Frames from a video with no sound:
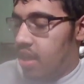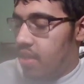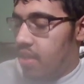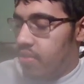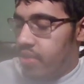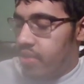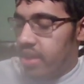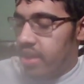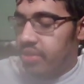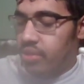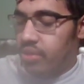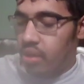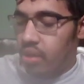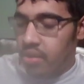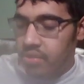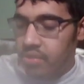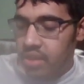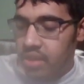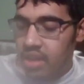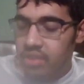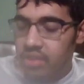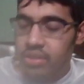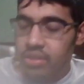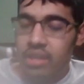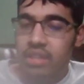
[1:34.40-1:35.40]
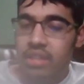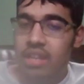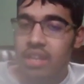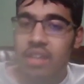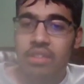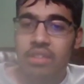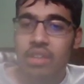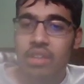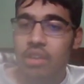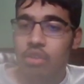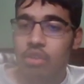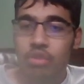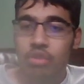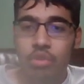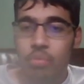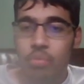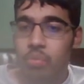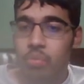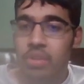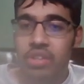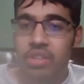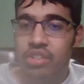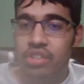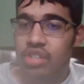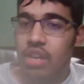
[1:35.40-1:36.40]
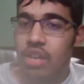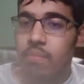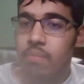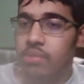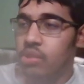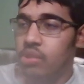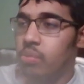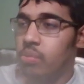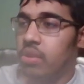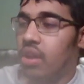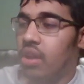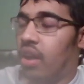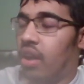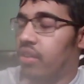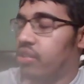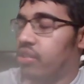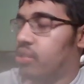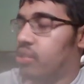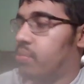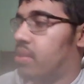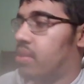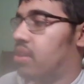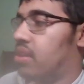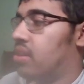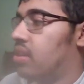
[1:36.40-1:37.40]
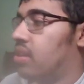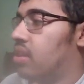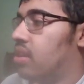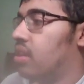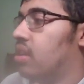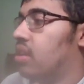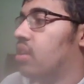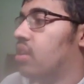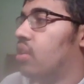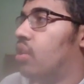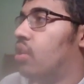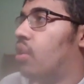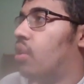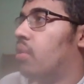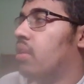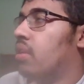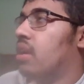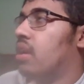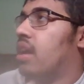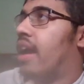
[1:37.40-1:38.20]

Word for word: they think that they couldn't win the Champions League with Nagelsmann, you know.